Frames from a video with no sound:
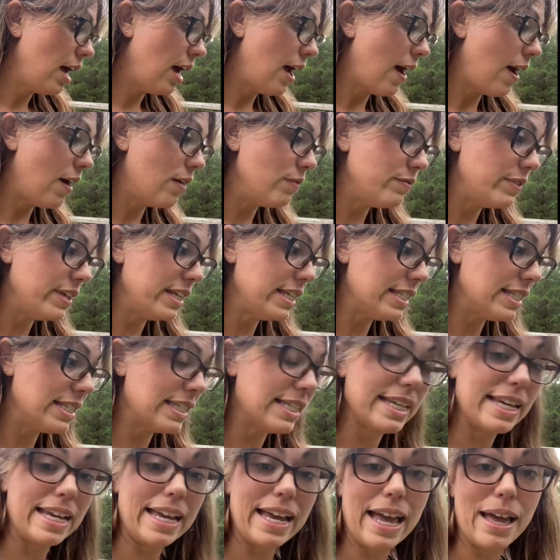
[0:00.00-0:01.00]

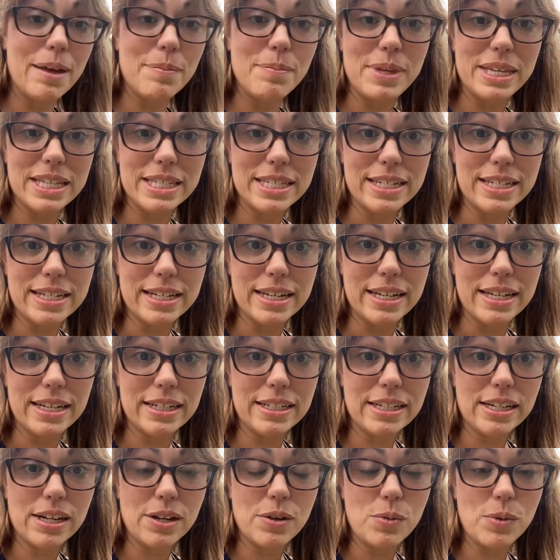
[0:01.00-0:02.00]
Obviously, I missed
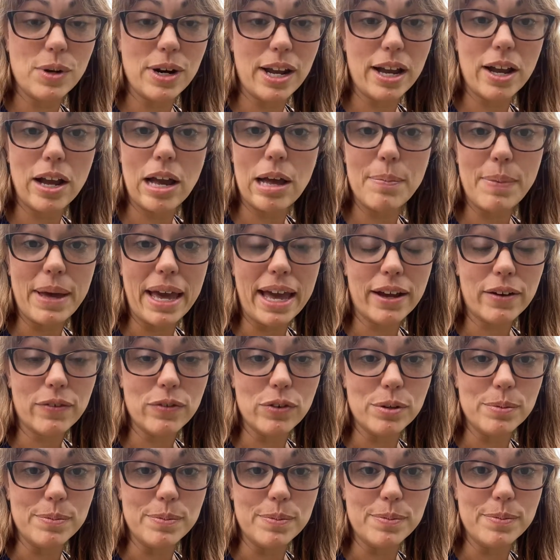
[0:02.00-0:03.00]
it when I got back
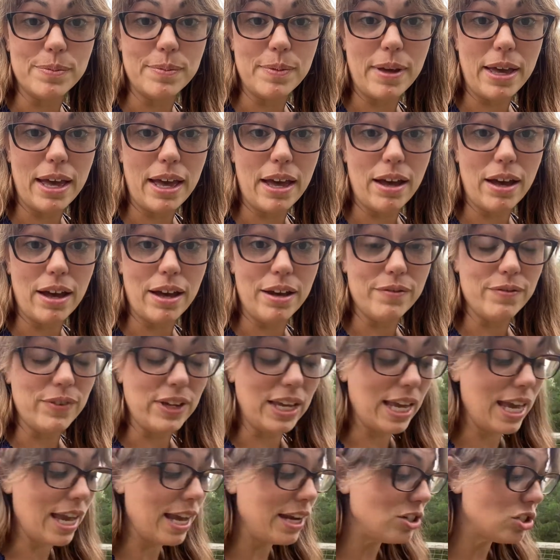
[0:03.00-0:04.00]
from uh,
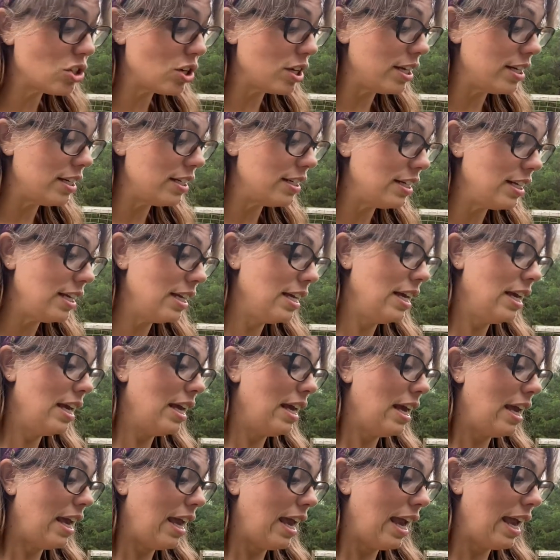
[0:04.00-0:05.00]
vacation
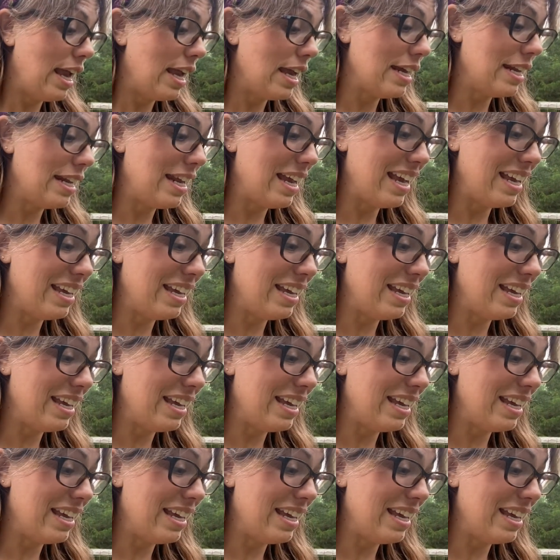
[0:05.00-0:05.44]
and